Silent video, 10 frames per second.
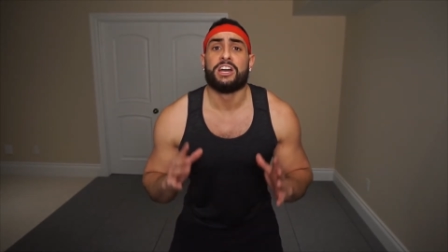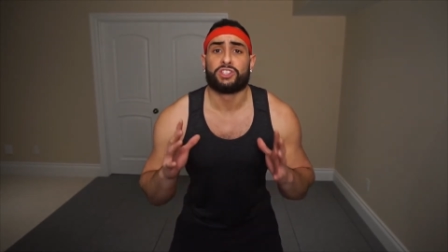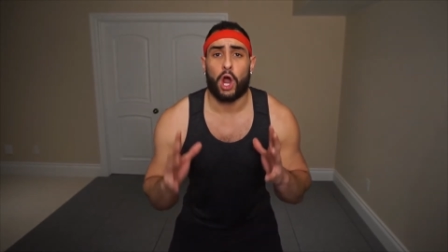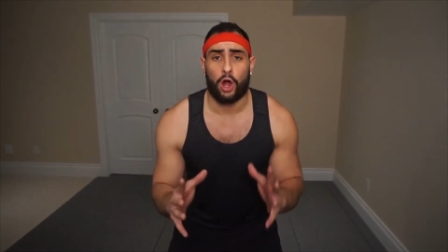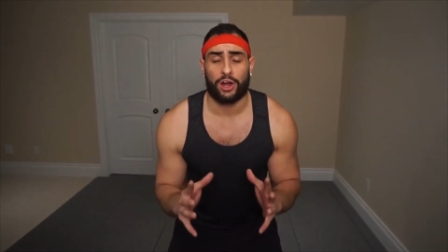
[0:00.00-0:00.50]

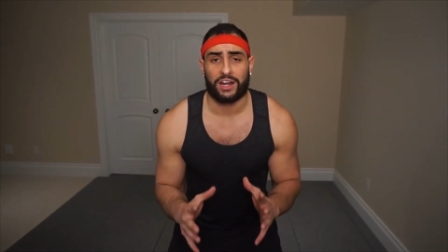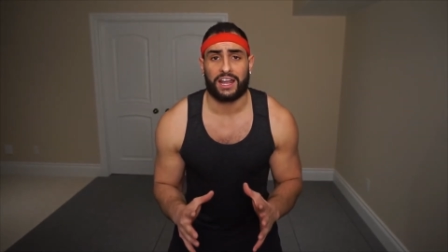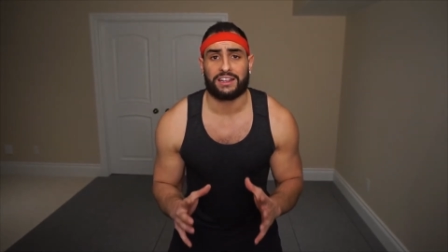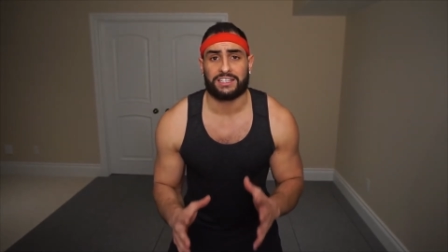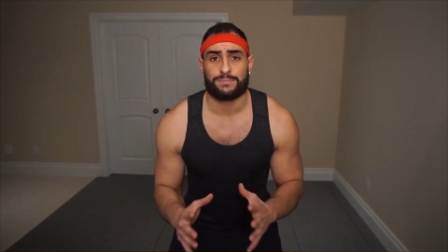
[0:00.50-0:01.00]

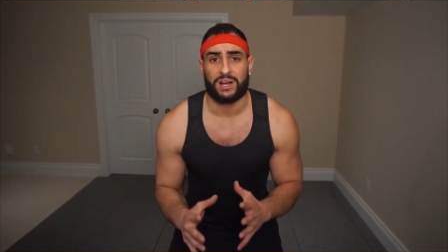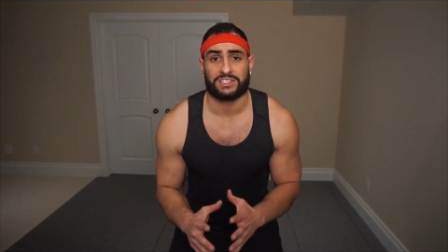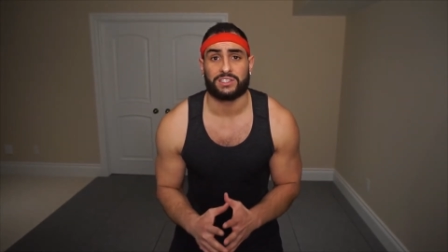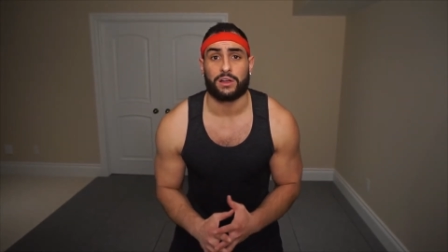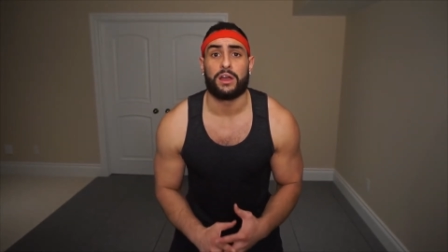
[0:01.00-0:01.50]
targeting this
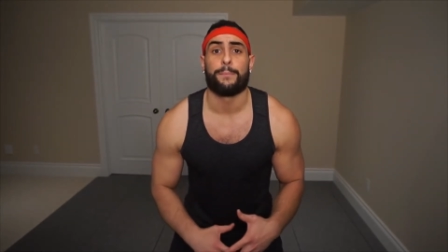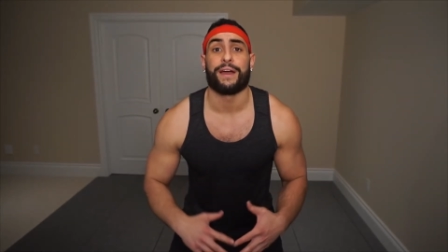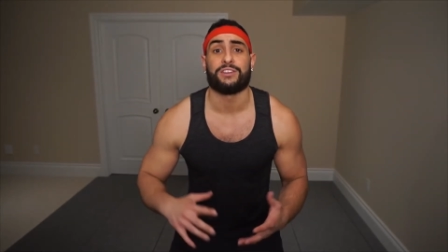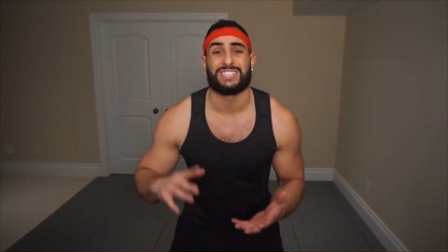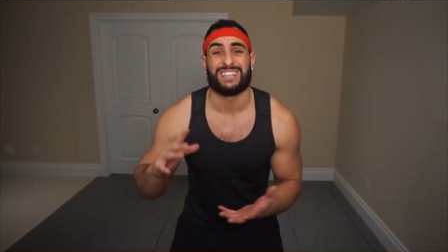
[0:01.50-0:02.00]
muscle
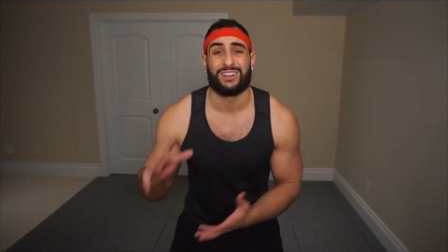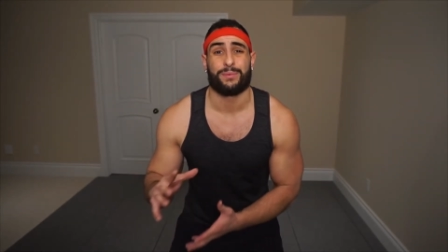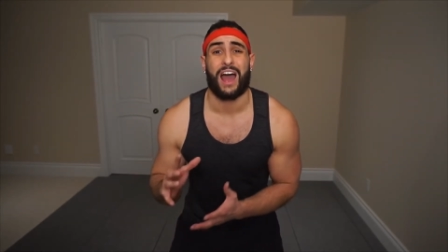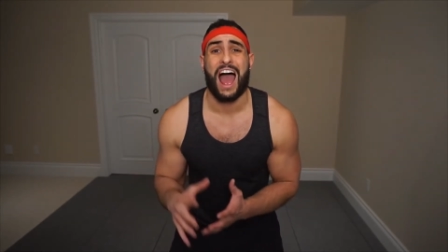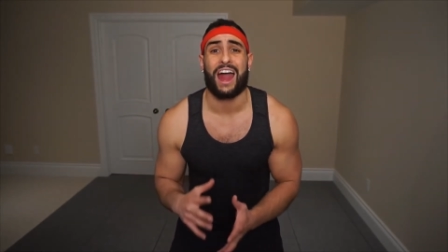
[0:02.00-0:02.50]
by using a little
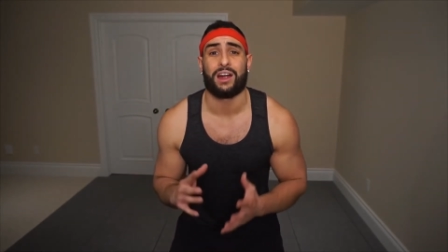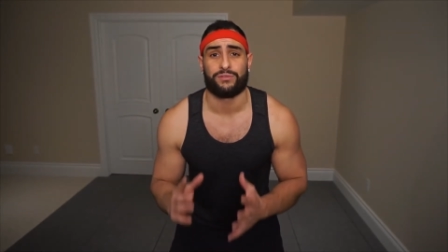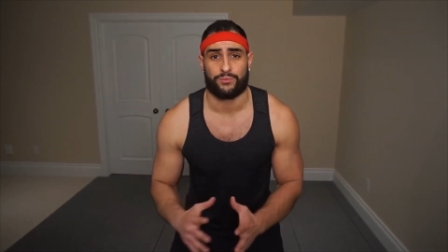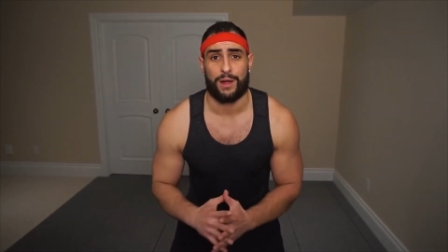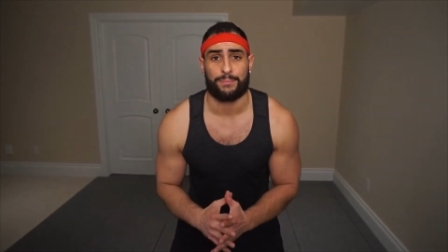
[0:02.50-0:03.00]
bit higher
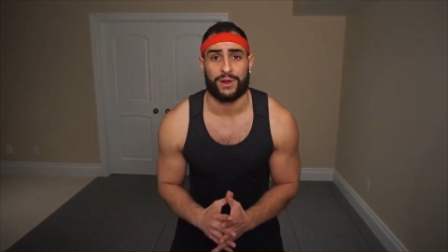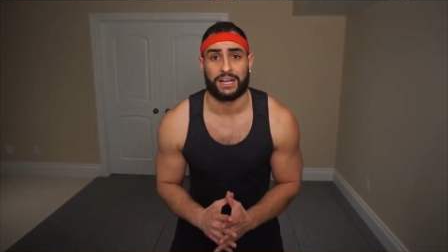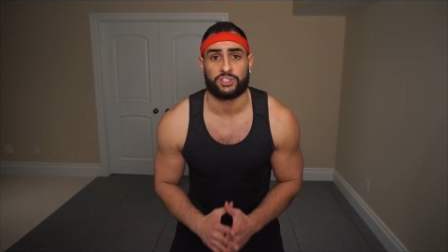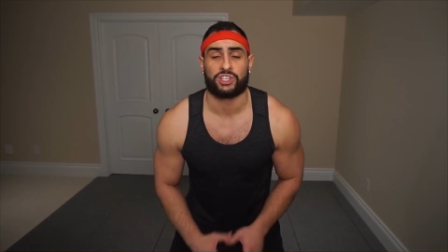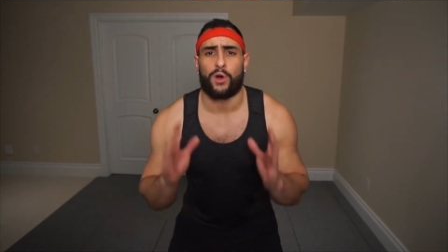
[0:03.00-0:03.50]
of a rep range.